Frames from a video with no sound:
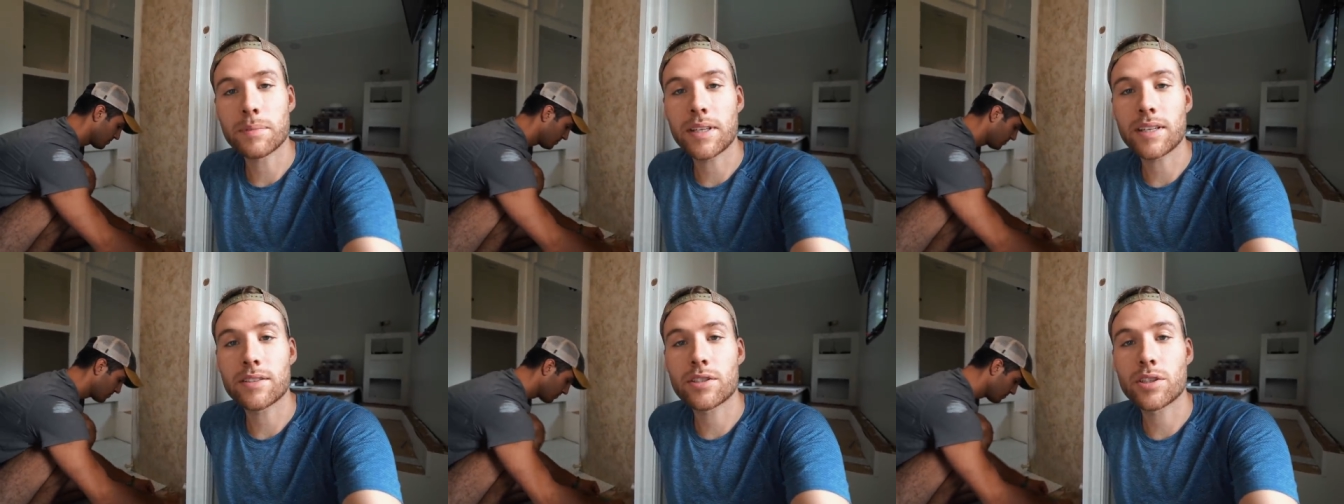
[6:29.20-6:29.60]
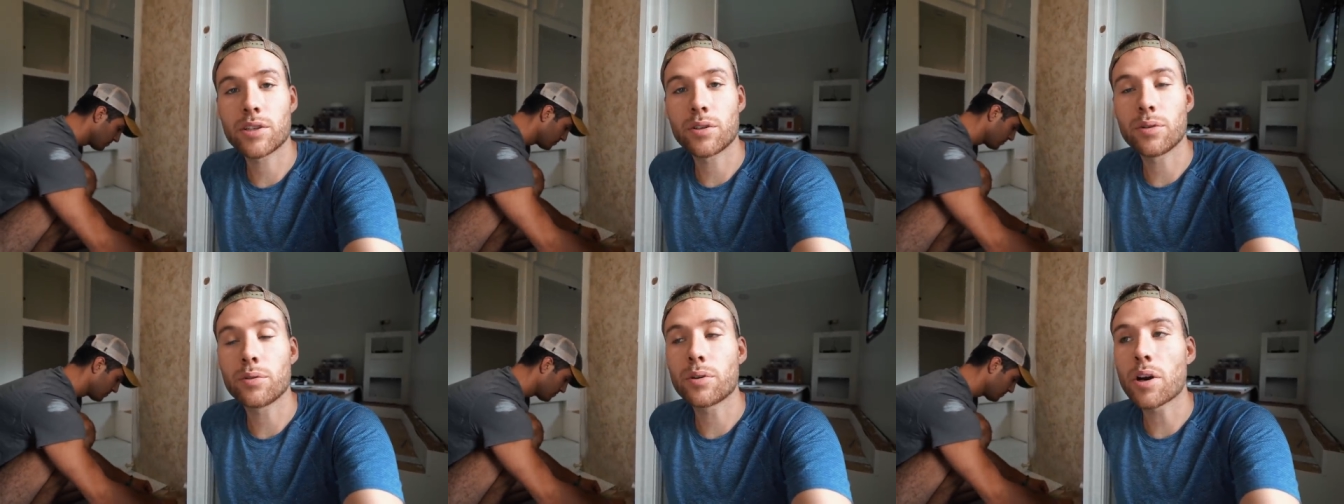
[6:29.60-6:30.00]
me
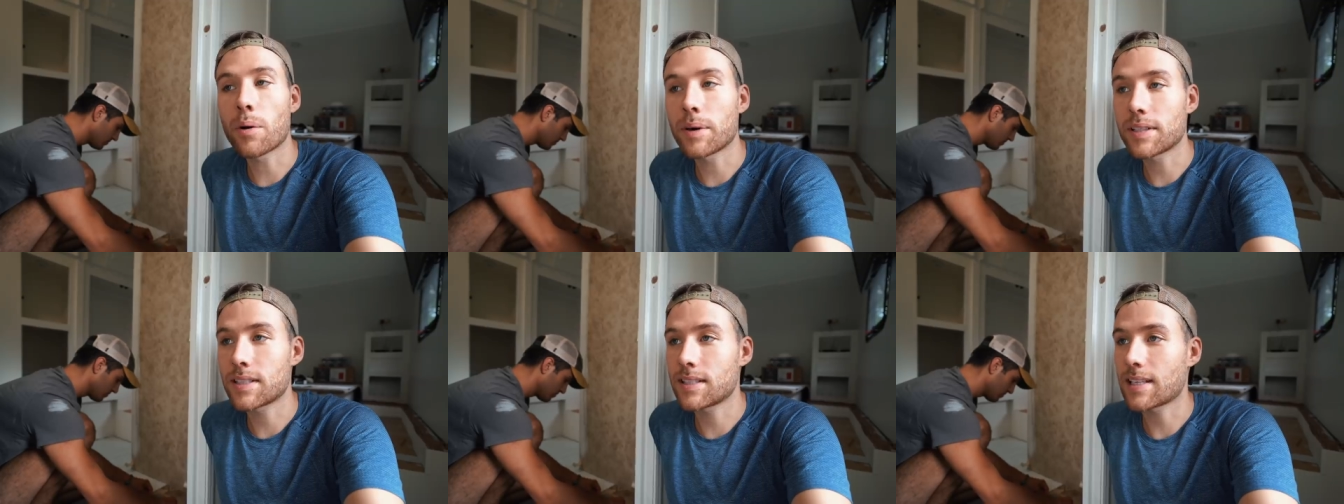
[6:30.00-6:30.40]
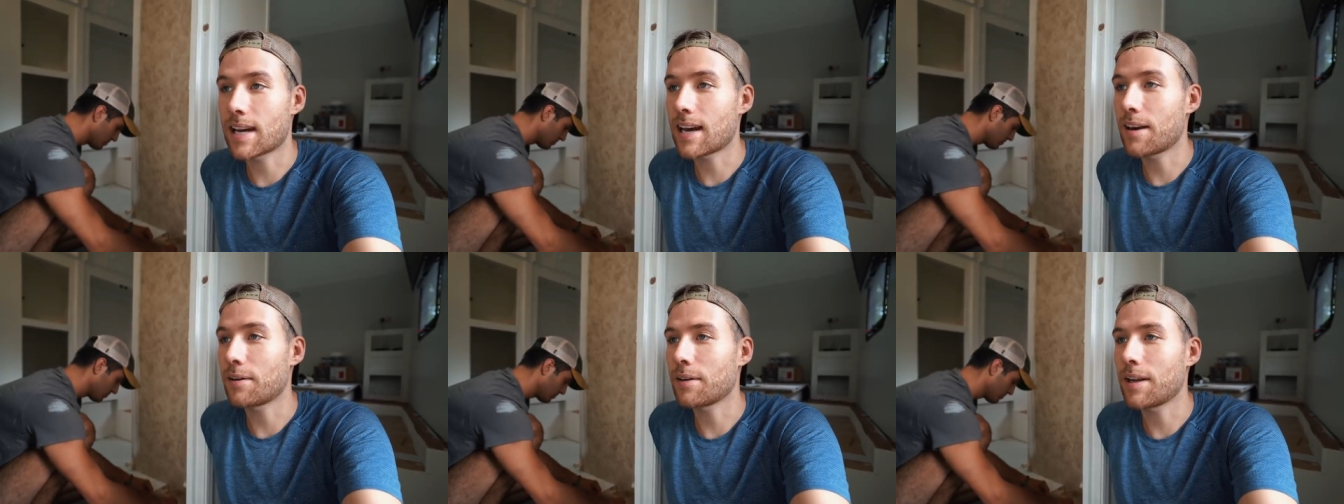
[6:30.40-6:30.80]
to go into
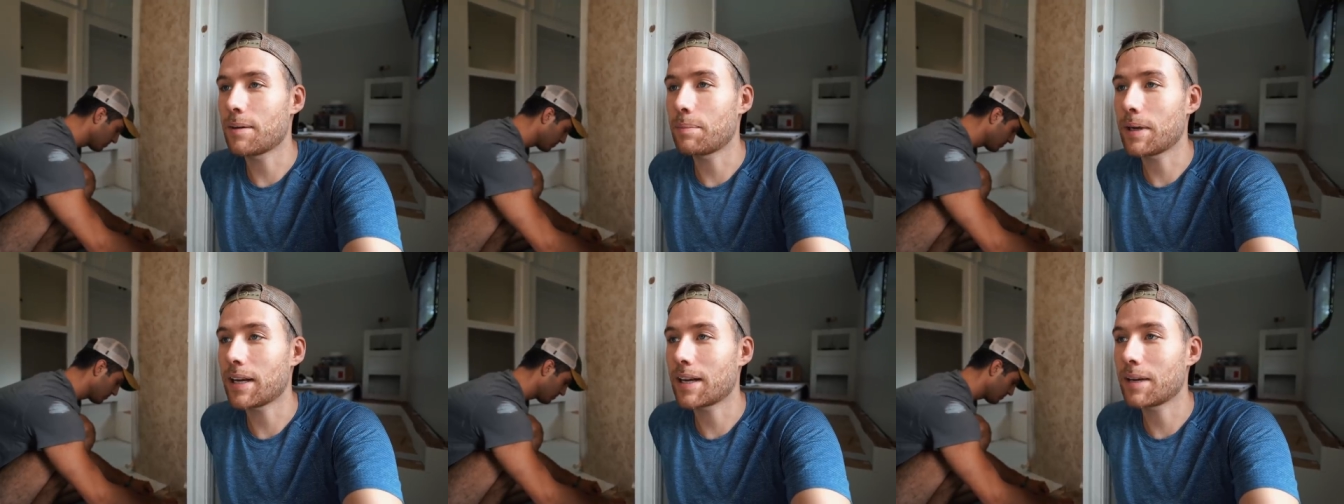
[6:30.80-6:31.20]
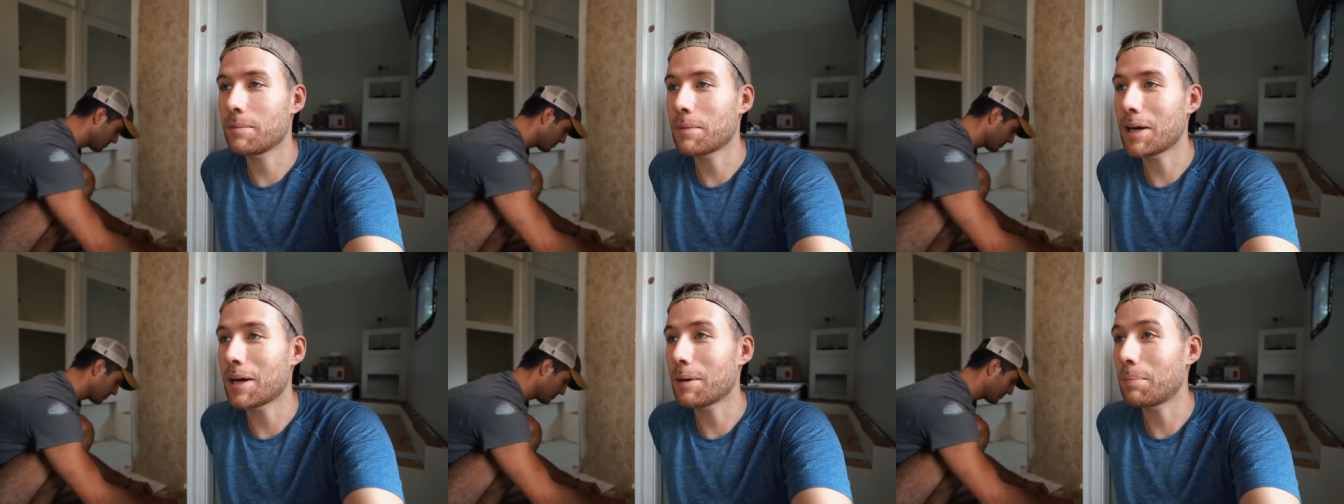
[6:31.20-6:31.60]
town and pick
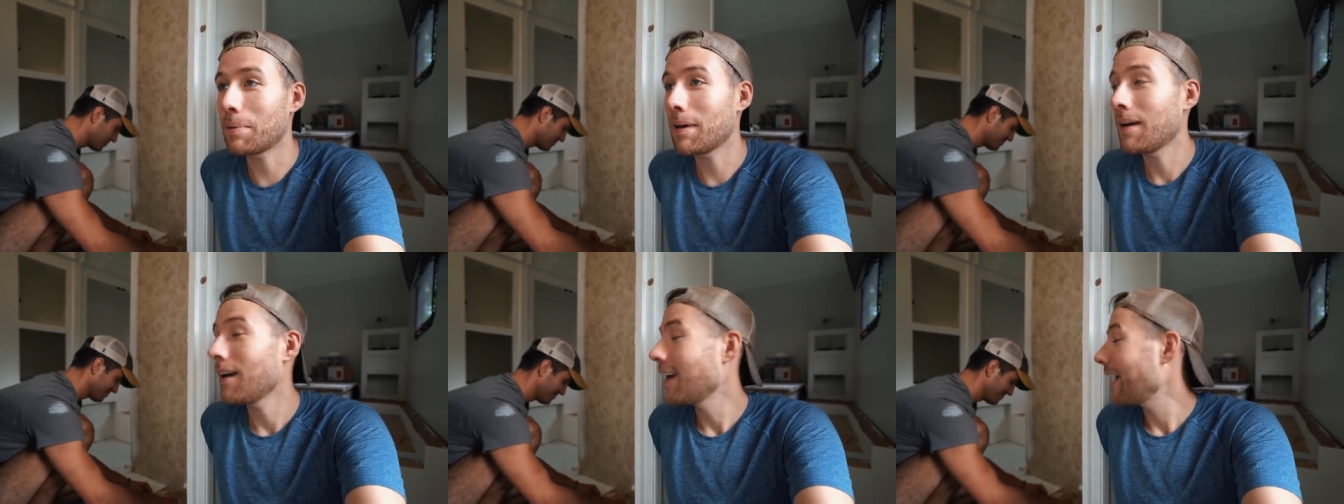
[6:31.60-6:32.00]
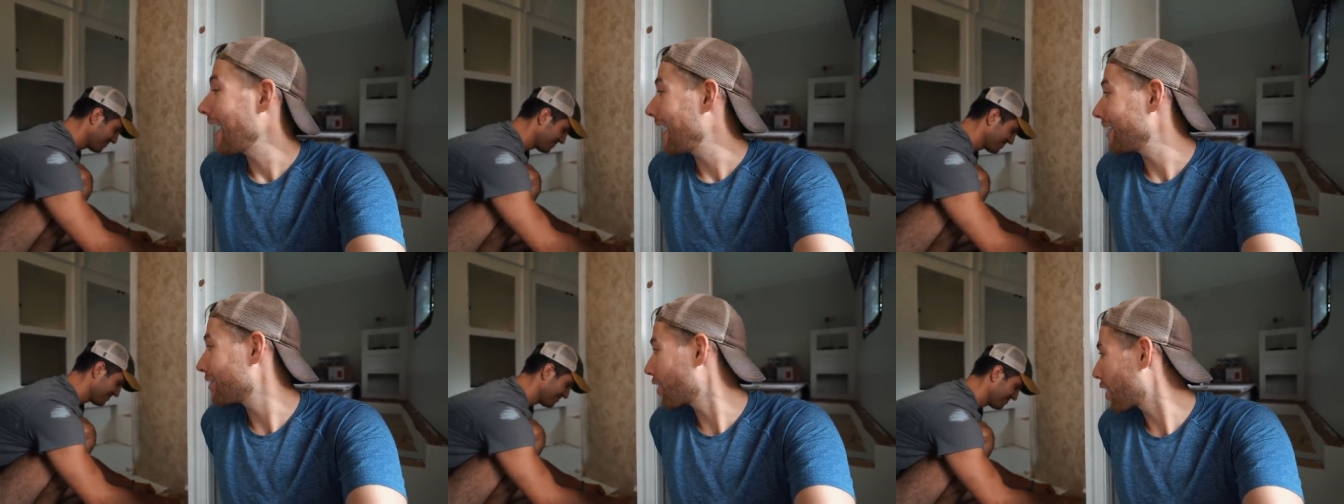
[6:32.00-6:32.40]
him up
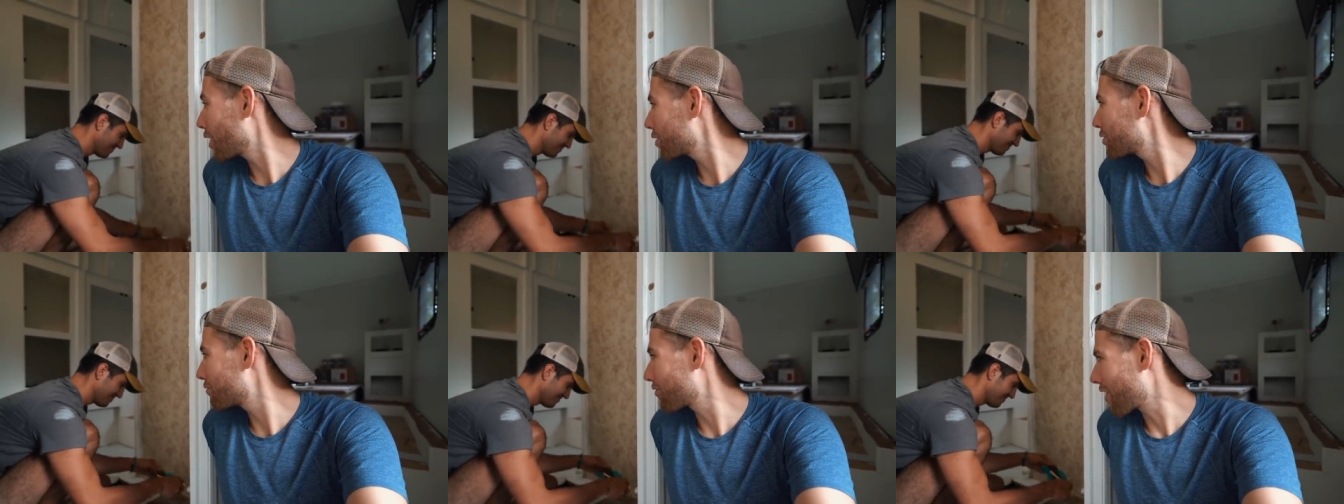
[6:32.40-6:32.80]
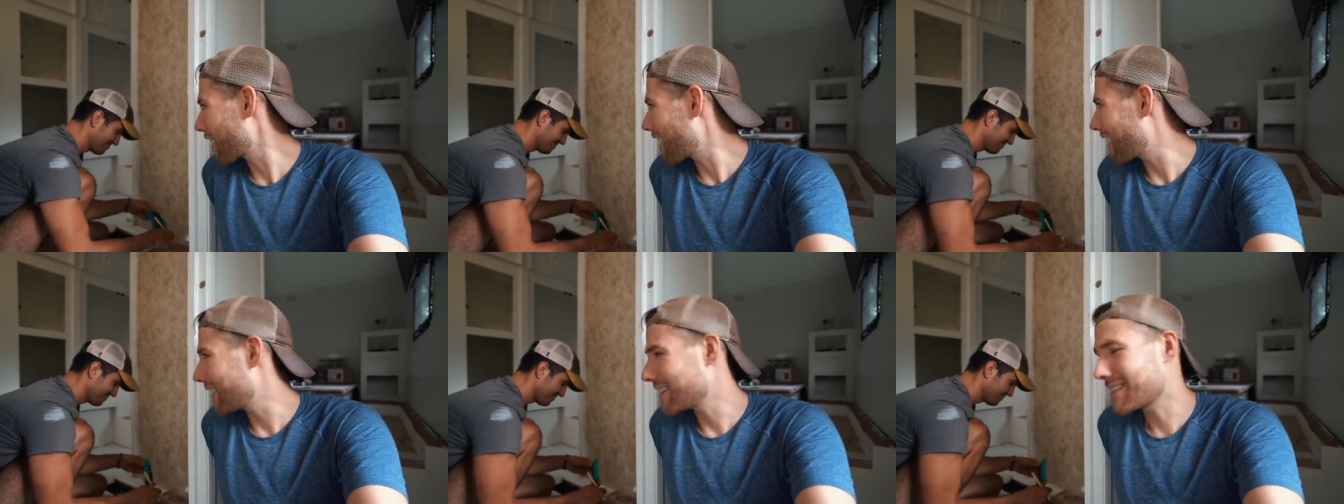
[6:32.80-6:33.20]
a large
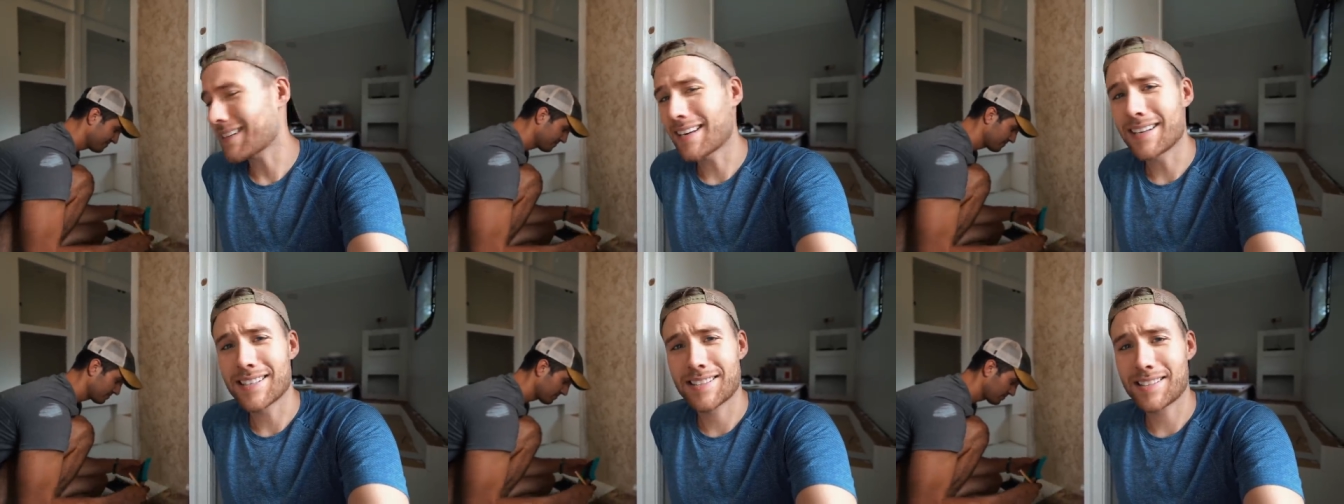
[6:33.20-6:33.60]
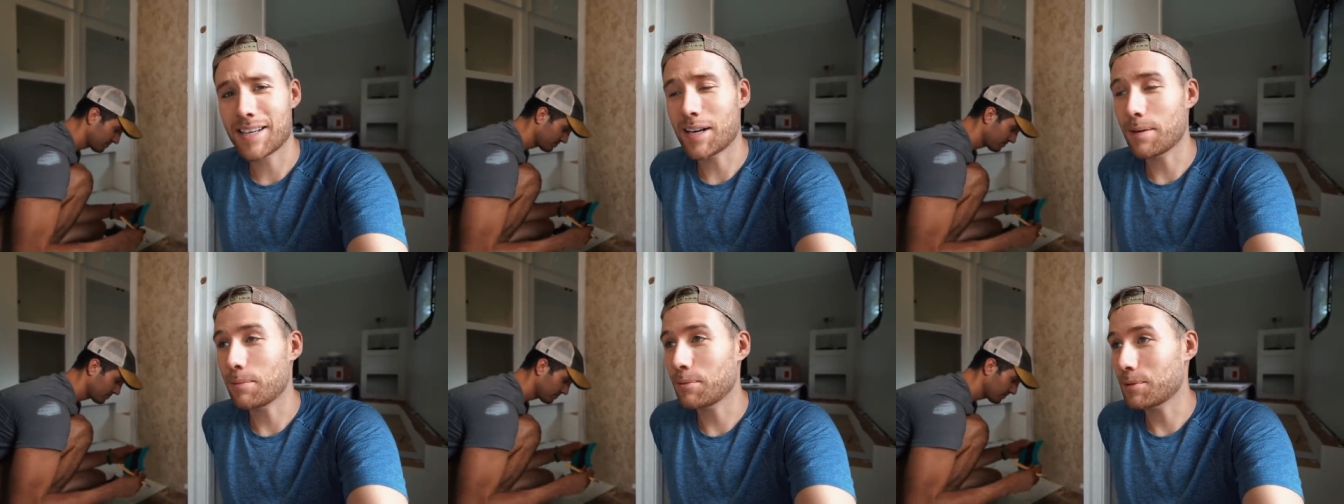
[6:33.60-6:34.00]
fries and a
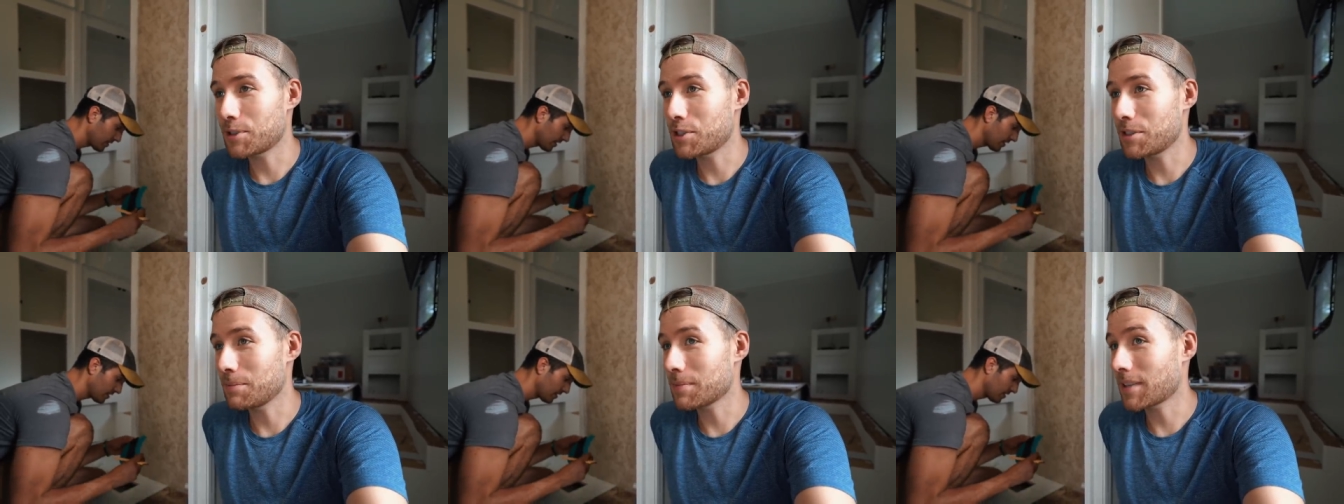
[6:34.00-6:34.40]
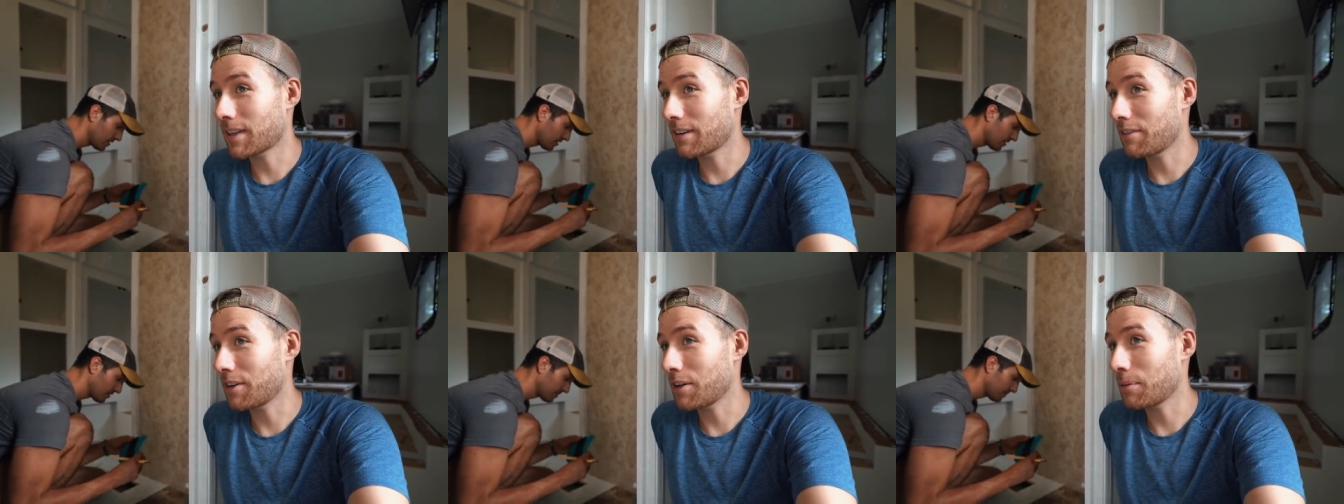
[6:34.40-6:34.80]
sub, which seems
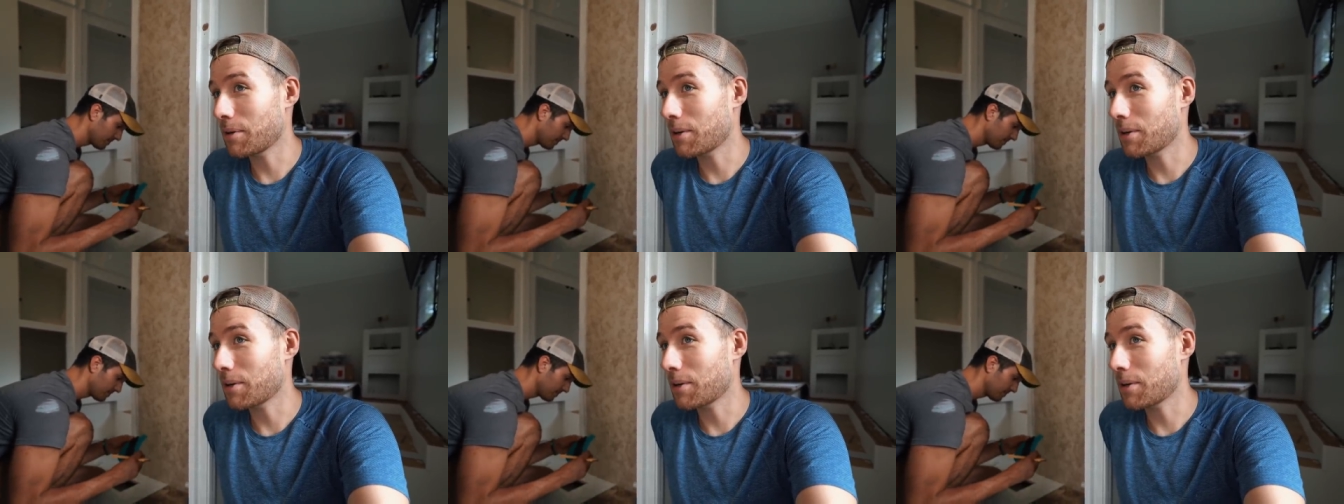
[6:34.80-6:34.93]
like a very